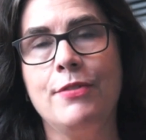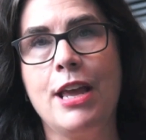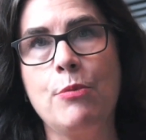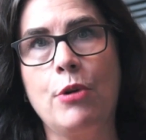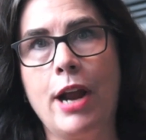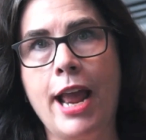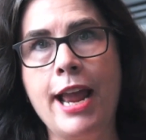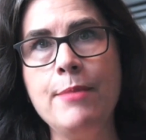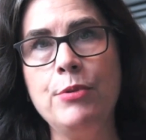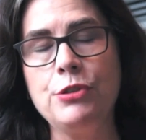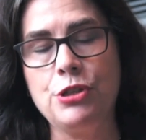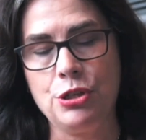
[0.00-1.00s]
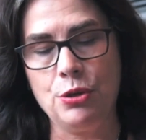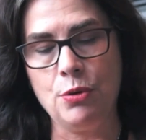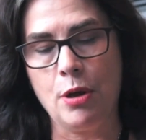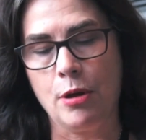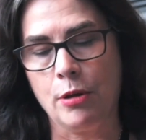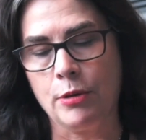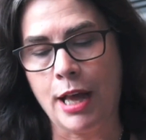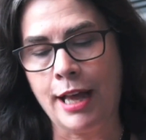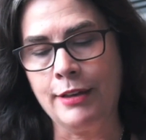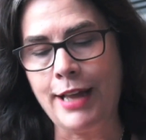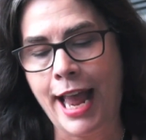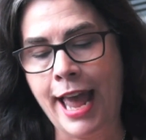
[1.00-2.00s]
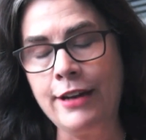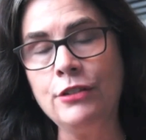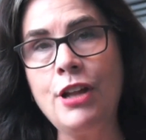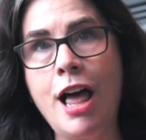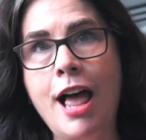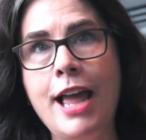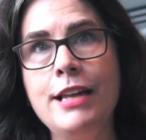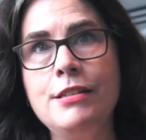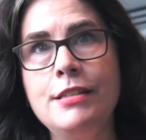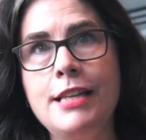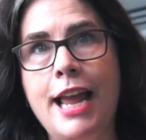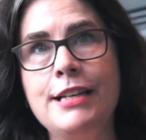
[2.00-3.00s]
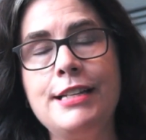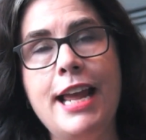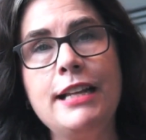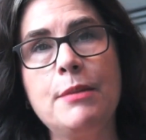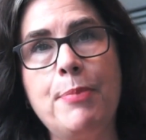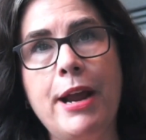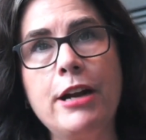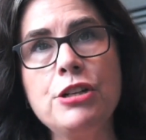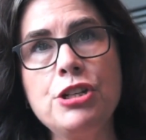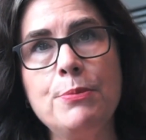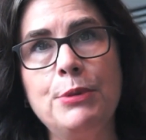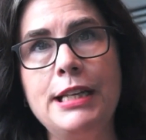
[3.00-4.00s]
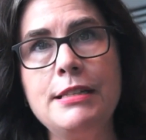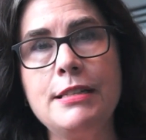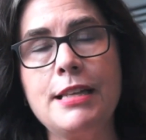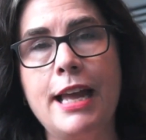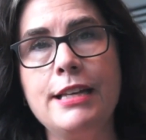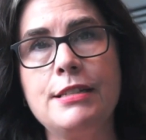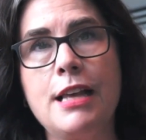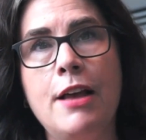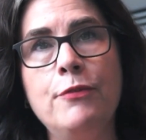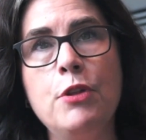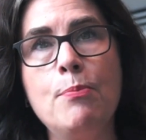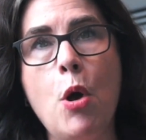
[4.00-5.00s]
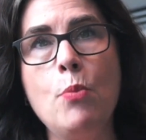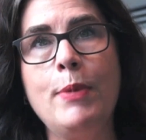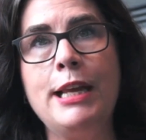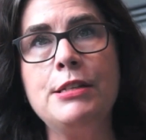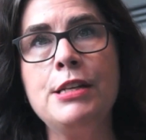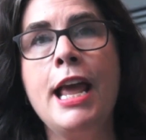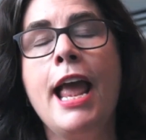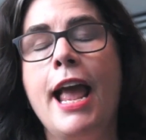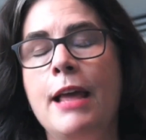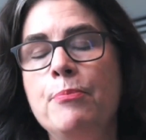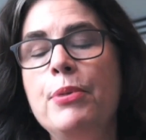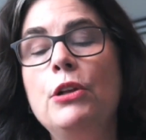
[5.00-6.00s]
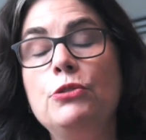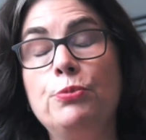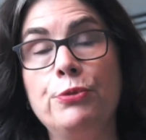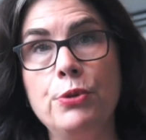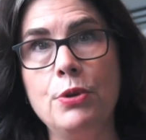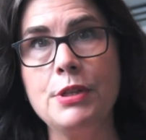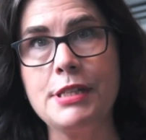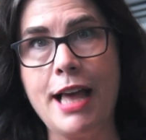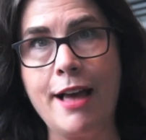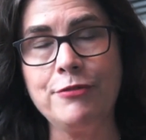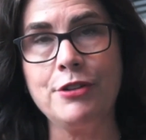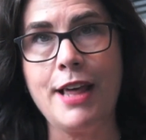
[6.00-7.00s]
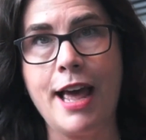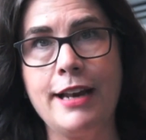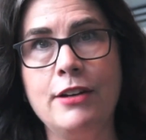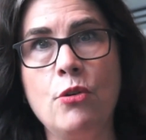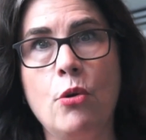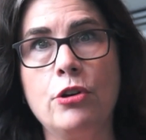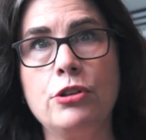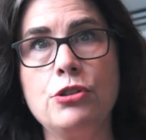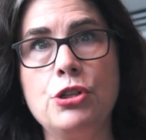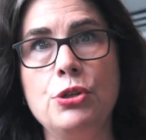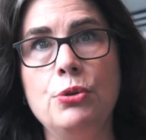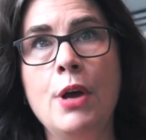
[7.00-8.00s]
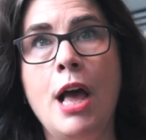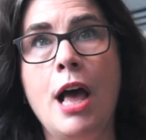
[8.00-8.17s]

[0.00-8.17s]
they were able to analyze and take the perishable insights of the moment and build rules after that in order to